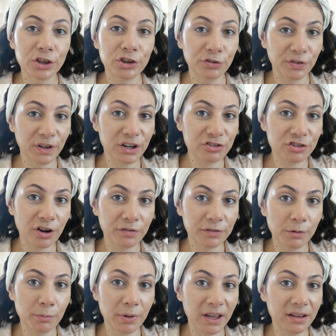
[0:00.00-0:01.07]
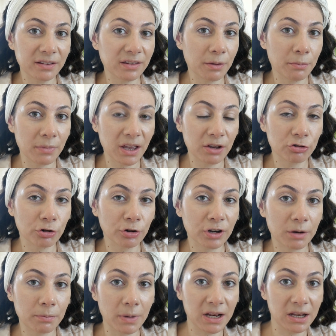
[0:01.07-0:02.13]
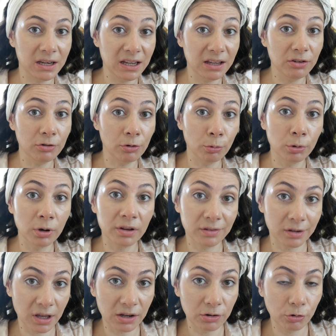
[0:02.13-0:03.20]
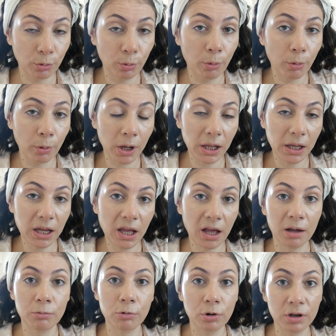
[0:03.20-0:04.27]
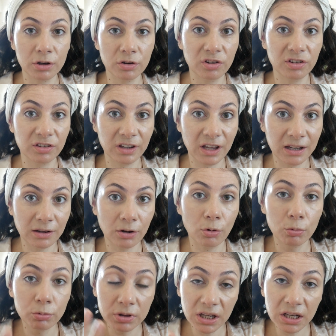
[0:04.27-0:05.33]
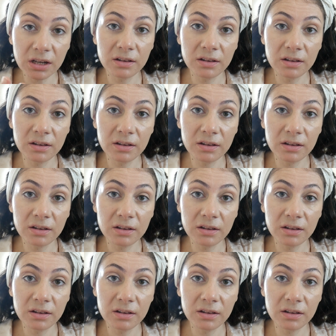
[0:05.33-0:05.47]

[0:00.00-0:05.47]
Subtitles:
To finish off the base and make sure that my T-zone doesn't get too oily, I'm going to set only the